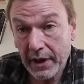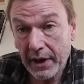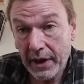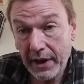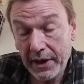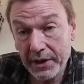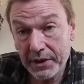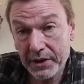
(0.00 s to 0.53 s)

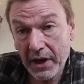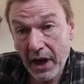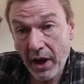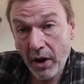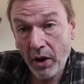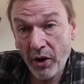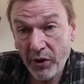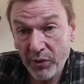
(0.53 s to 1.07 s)
is at
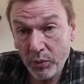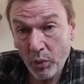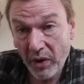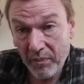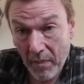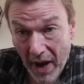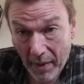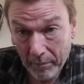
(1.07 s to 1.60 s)
home with
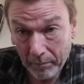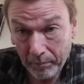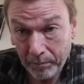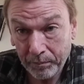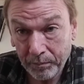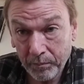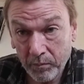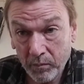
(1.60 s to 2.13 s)
mum
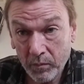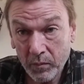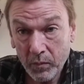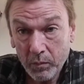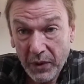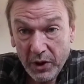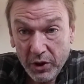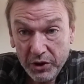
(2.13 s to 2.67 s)

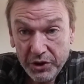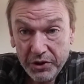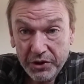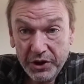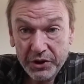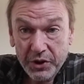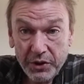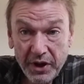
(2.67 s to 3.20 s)
because
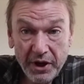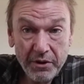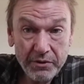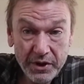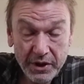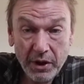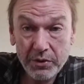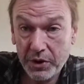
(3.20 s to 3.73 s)
she's too young
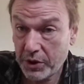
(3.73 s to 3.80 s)
to go to